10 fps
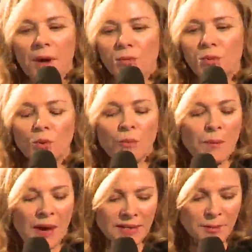a, a, room
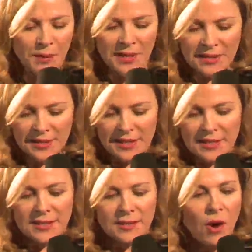about as big as
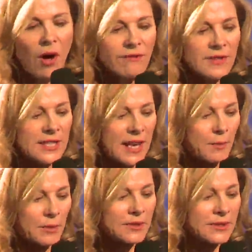this coffee
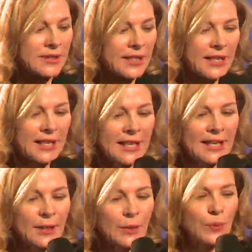table
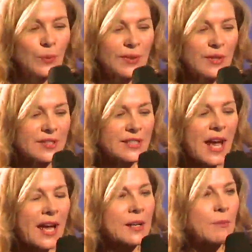with a
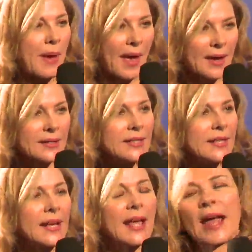tiny
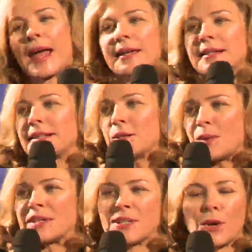bed and a little
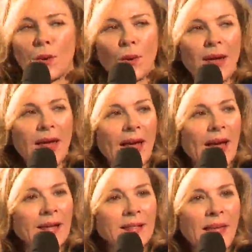window,
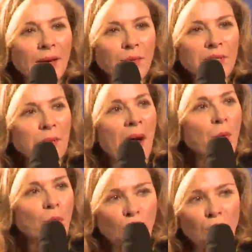and that was
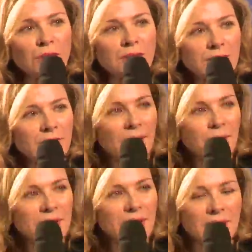my world.
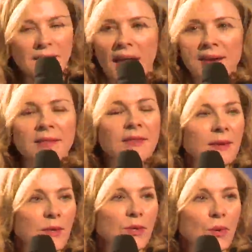That was it, that and
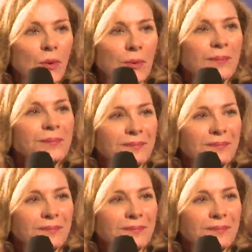theater school.